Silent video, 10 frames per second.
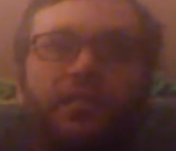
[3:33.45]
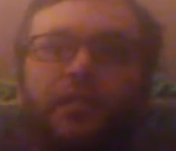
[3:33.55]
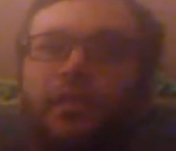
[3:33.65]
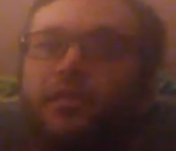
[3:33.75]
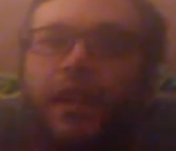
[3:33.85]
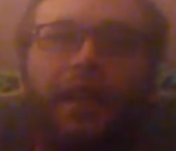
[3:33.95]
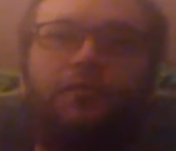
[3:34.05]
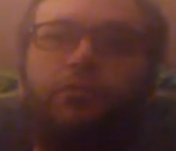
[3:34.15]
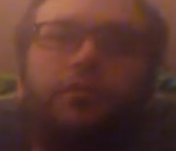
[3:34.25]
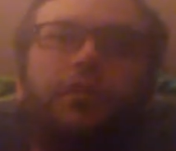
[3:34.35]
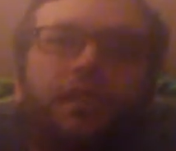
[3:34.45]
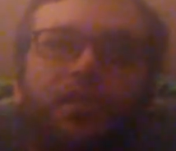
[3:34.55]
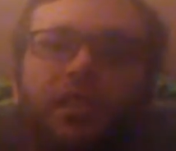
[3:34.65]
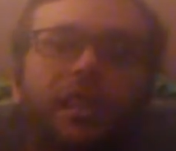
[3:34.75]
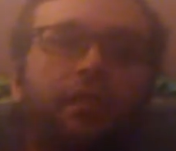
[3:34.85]
and the snacks were really
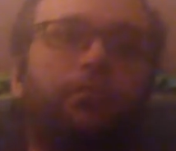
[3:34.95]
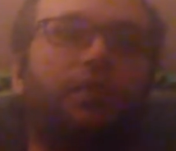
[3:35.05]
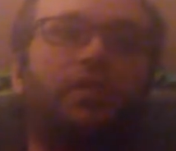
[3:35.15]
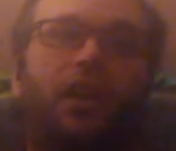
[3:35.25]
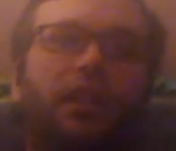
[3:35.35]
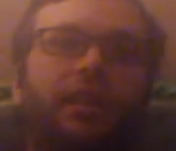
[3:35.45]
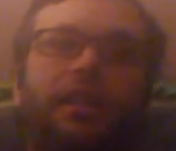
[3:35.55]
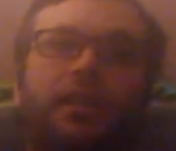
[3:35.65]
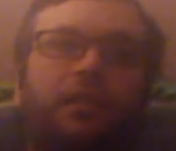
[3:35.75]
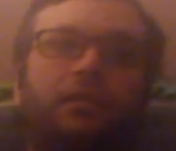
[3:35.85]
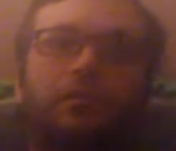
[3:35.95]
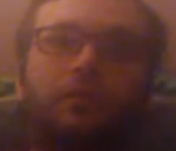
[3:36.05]
cheap. We're talking